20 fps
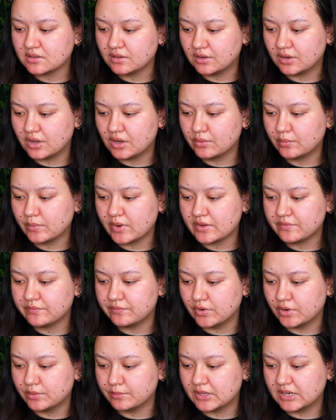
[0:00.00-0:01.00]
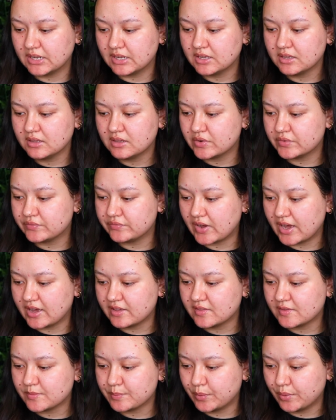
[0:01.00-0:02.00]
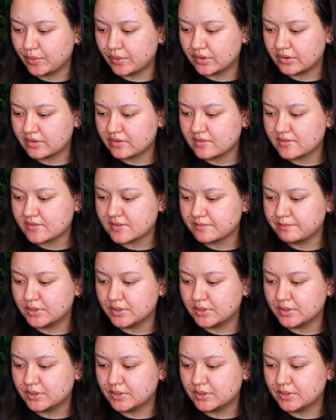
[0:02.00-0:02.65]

long wear formula, refines pores,